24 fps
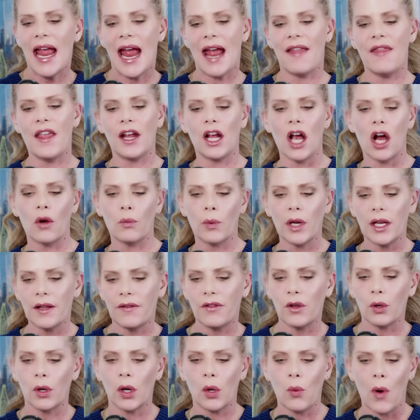and they got rid
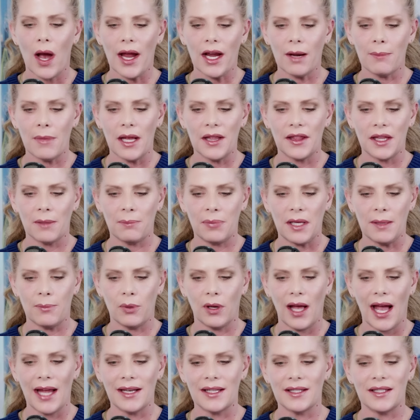of the requirement that
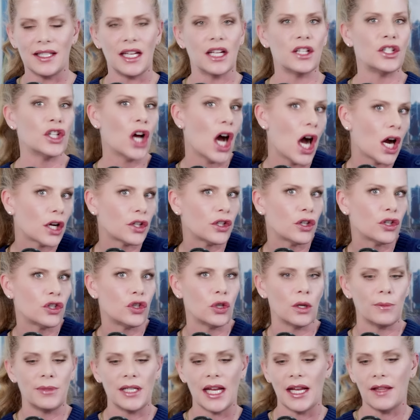people had to see a doctor
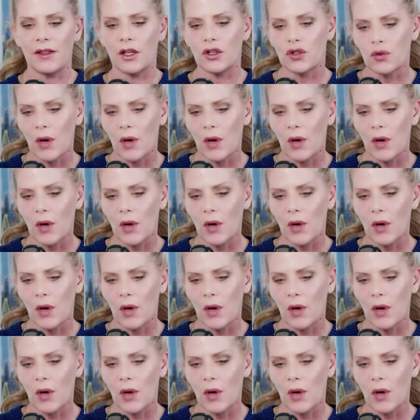to obtain the